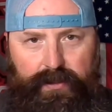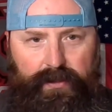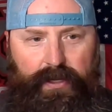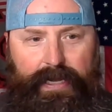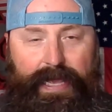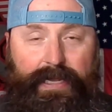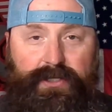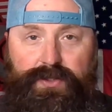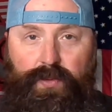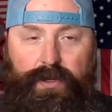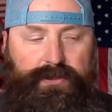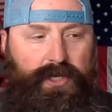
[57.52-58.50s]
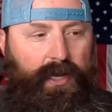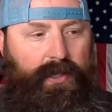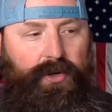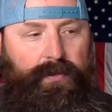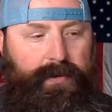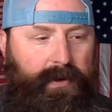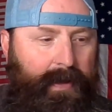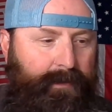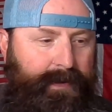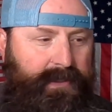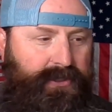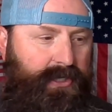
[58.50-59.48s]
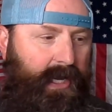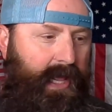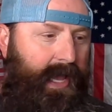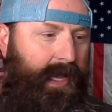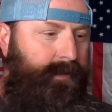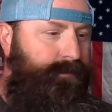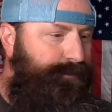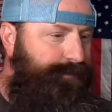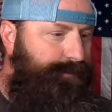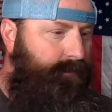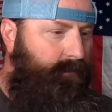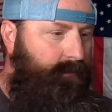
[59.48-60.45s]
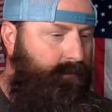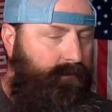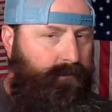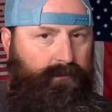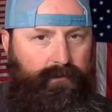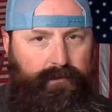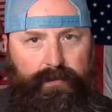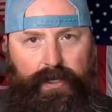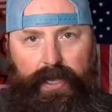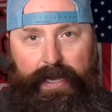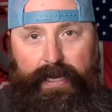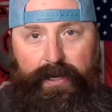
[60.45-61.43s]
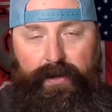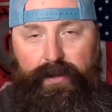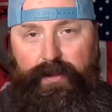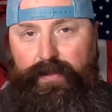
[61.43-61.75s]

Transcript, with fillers: again, just wanted to talk a little bit about peach today. And